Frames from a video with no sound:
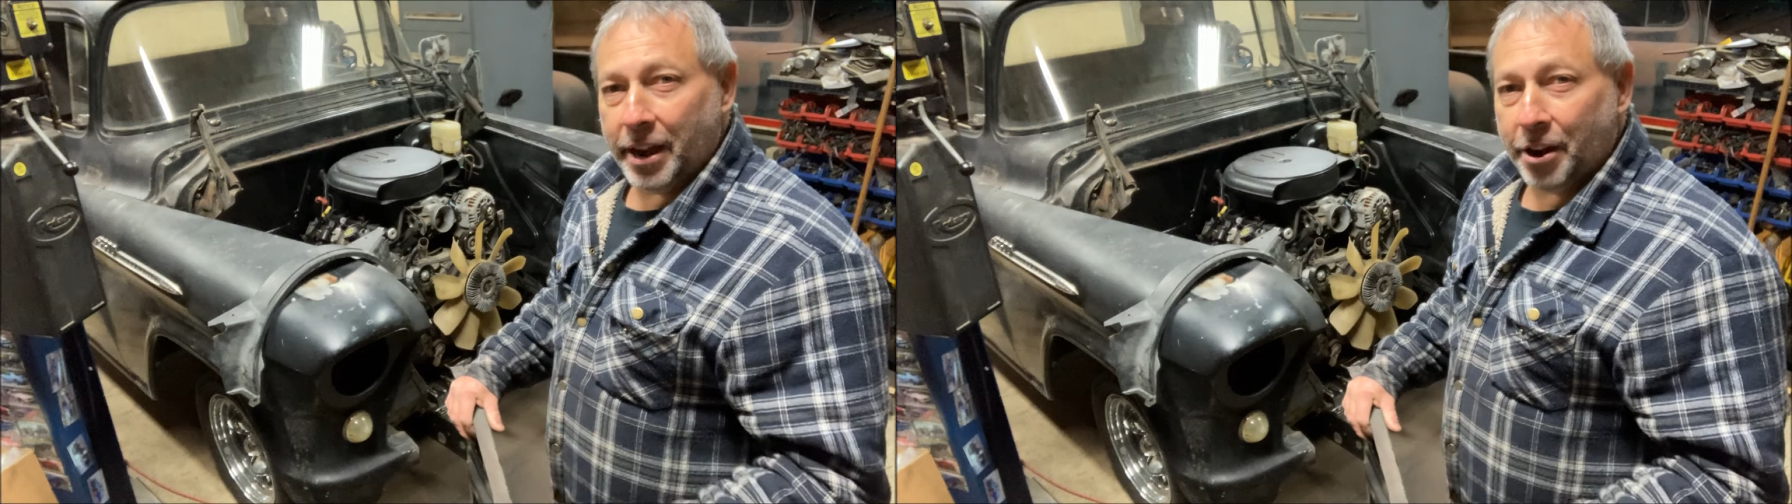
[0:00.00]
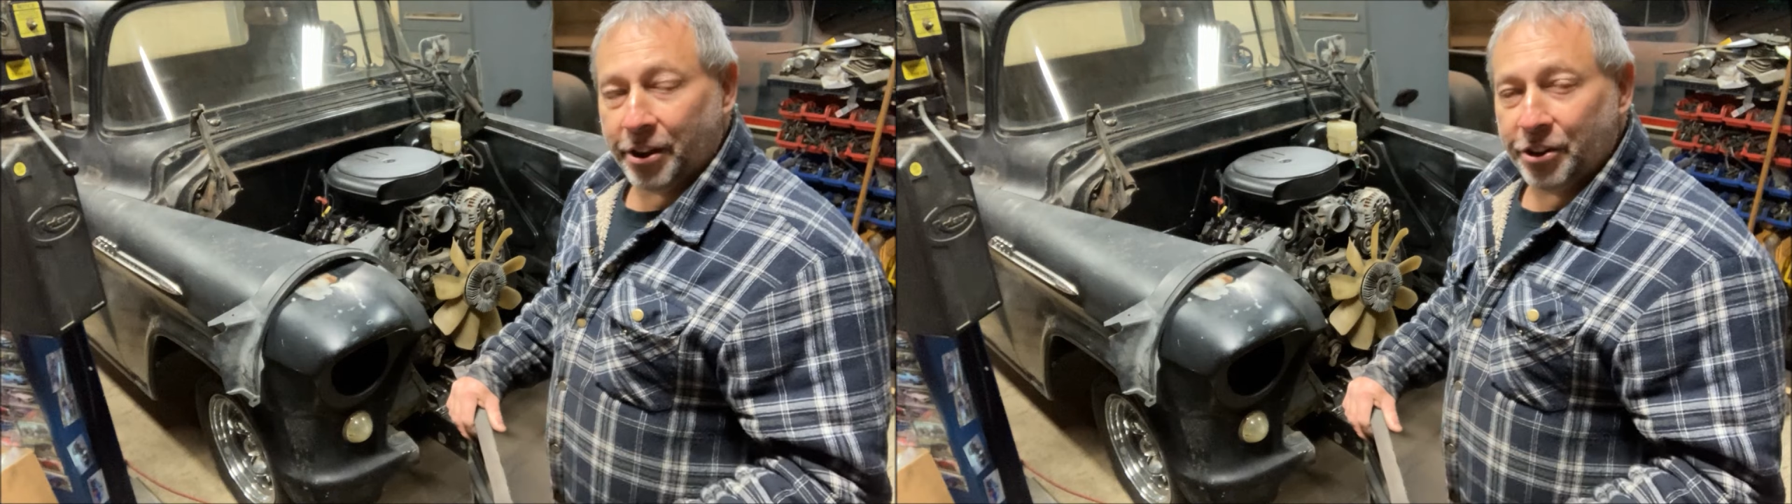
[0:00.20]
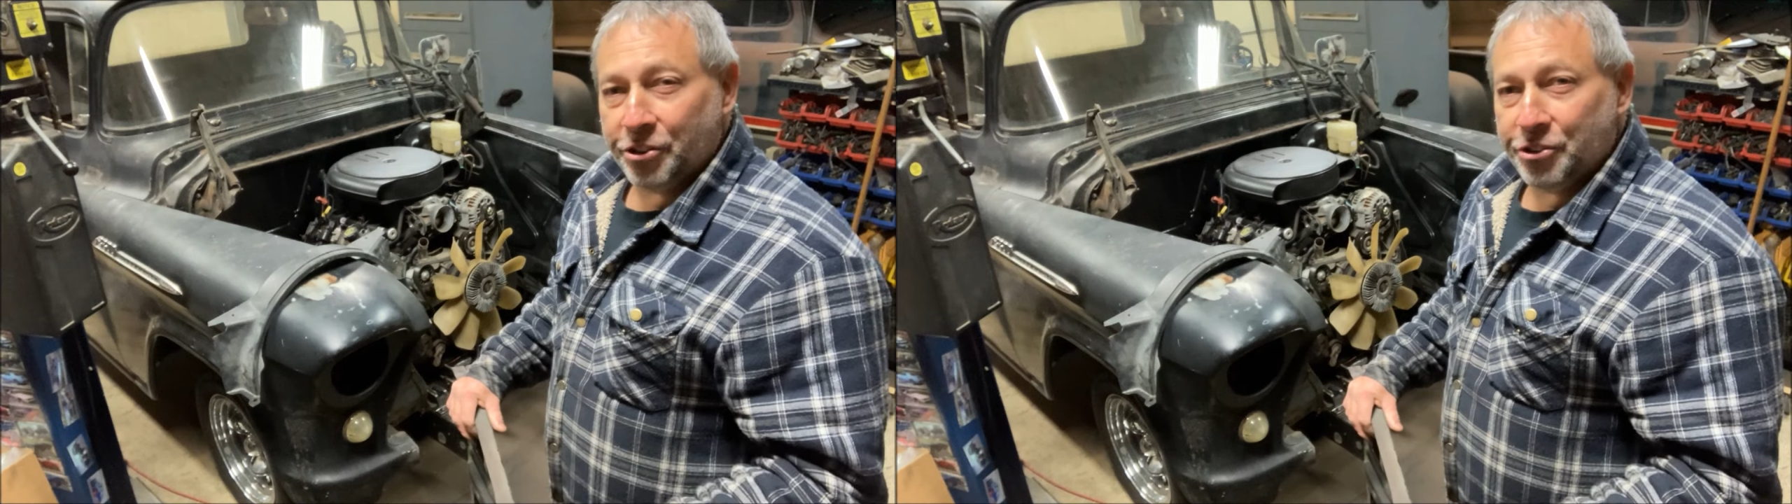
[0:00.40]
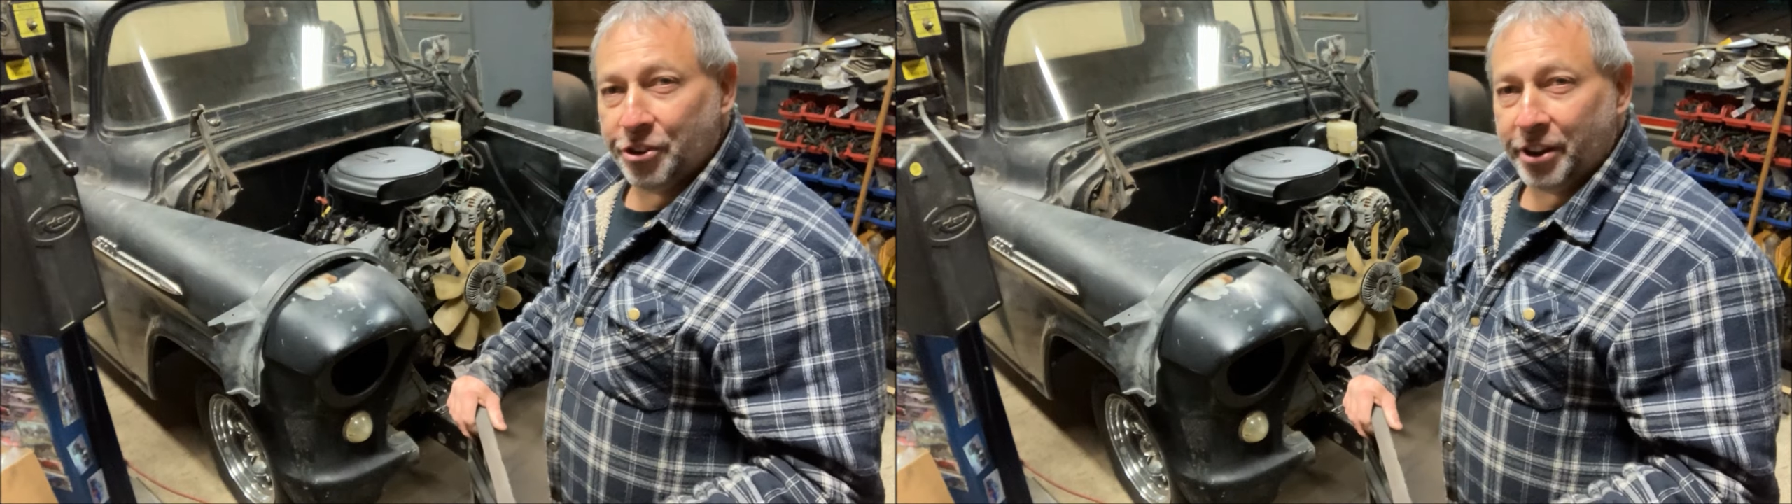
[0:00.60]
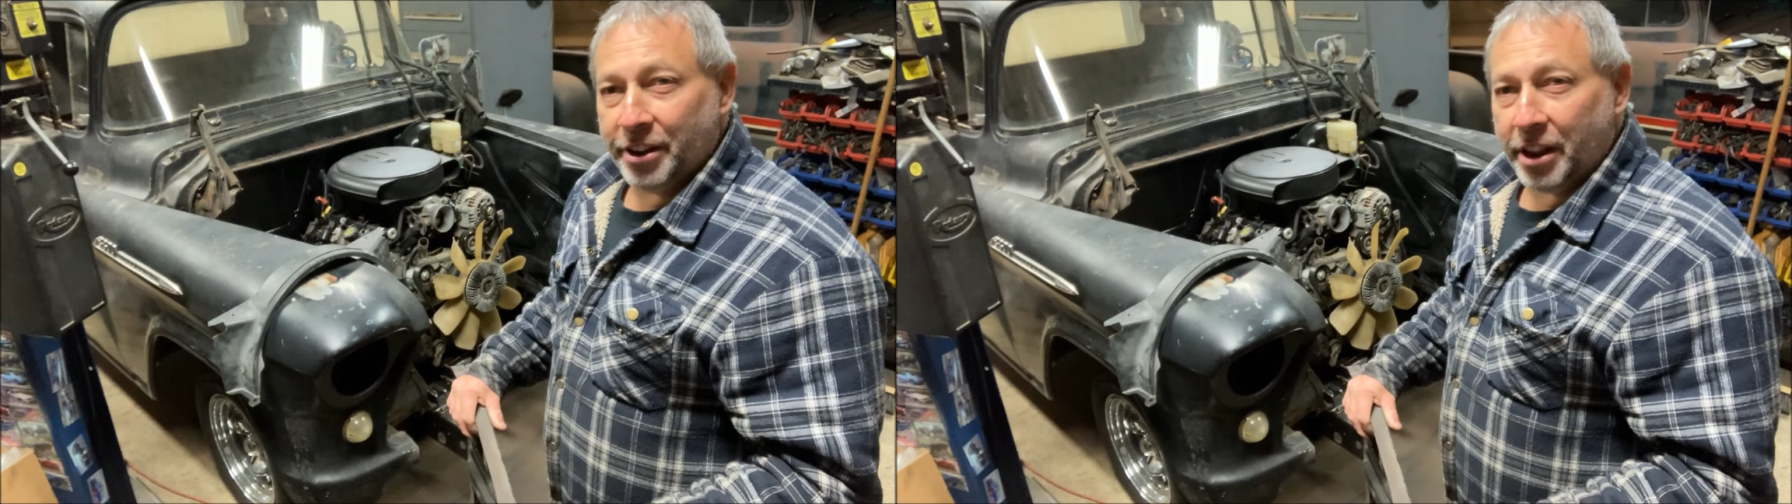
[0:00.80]
air
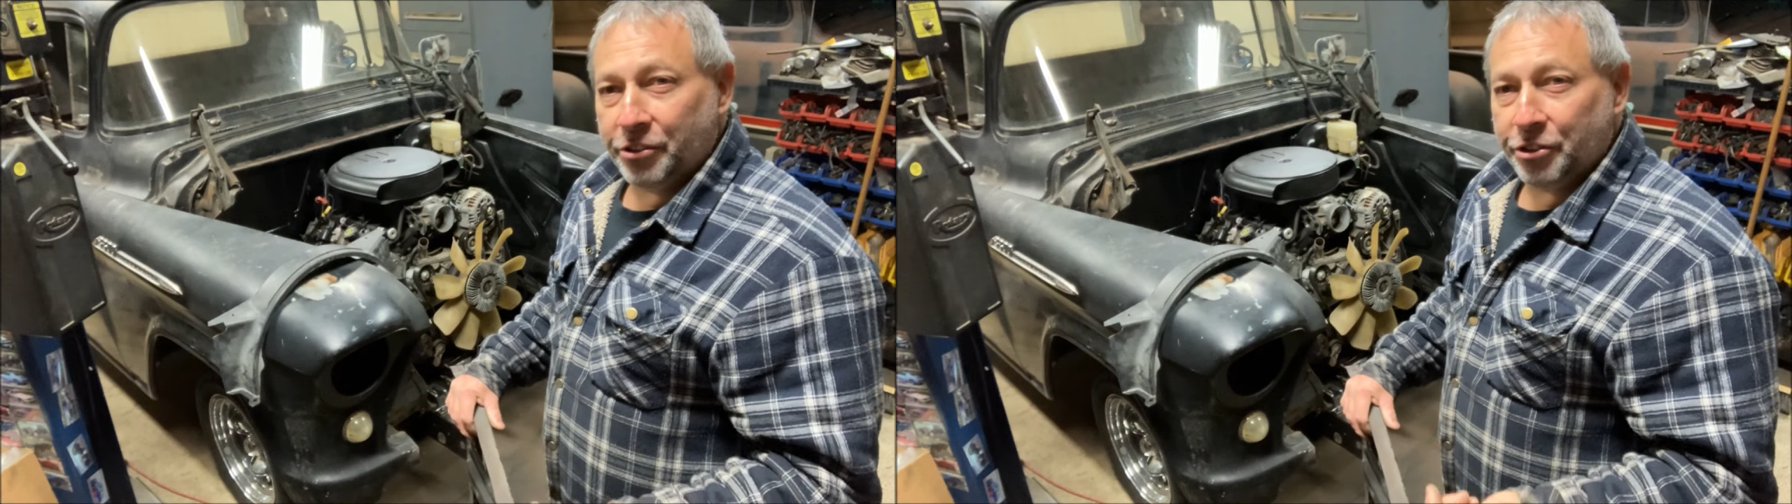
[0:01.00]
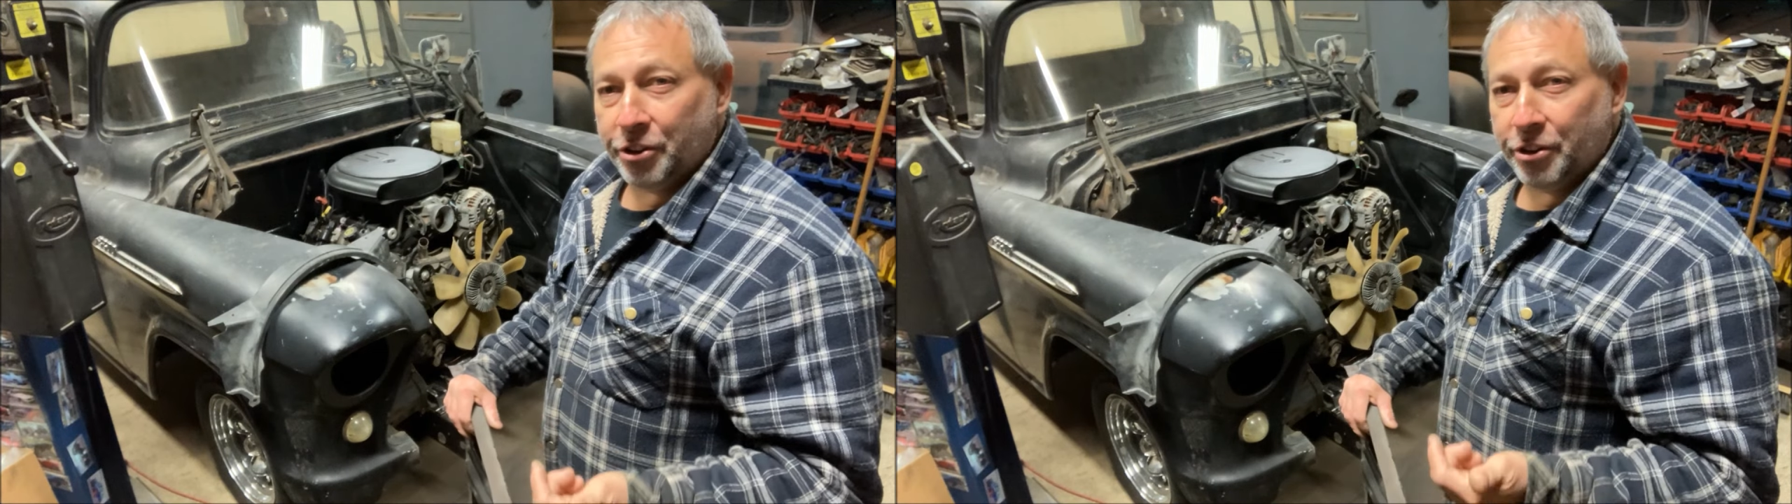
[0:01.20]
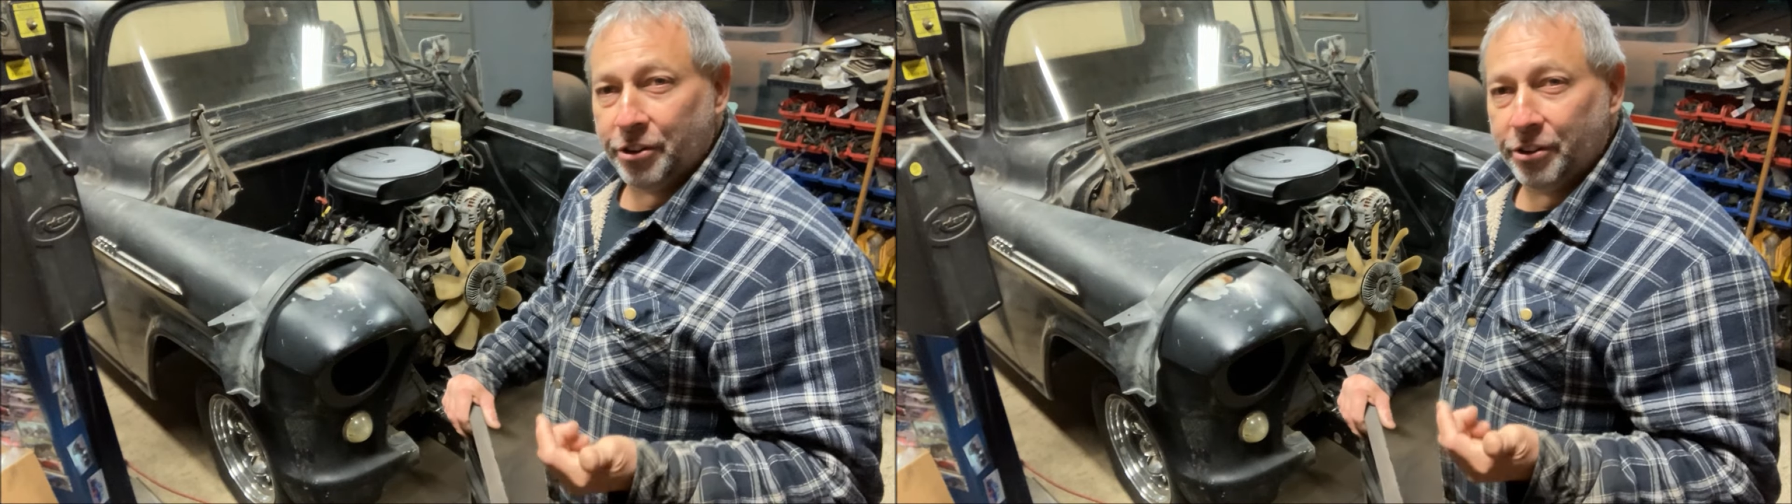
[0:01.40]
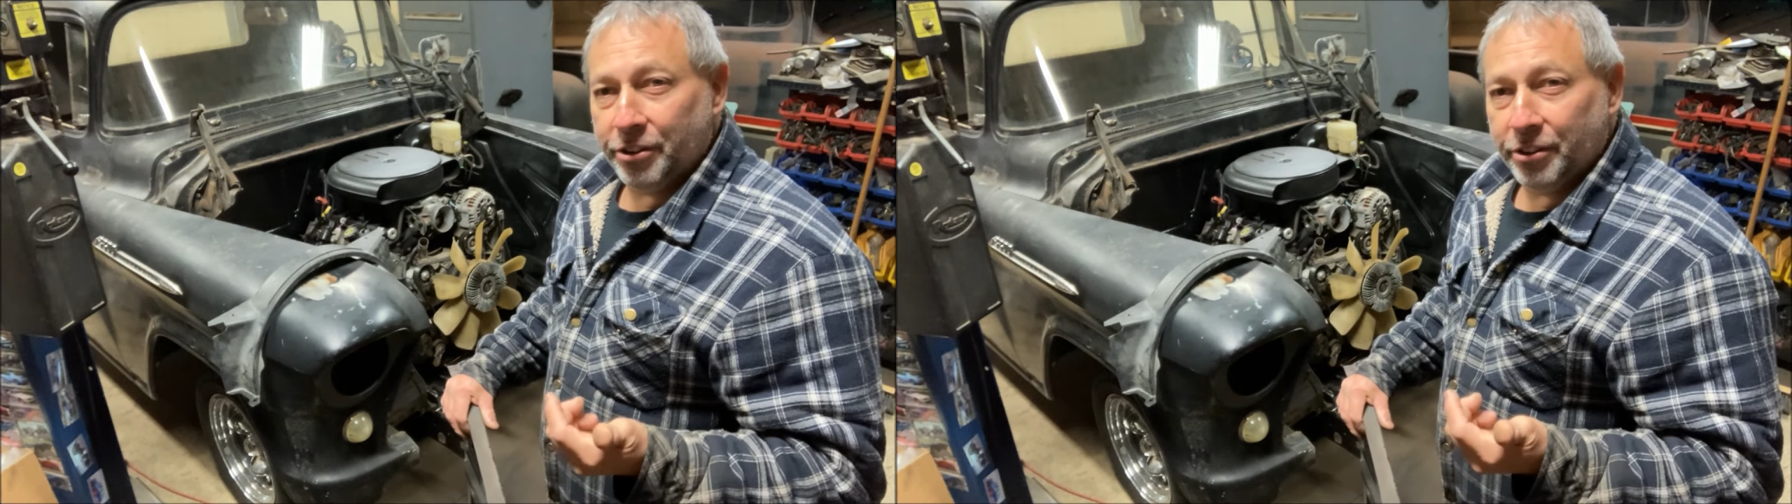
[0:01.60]
conditioner condenser,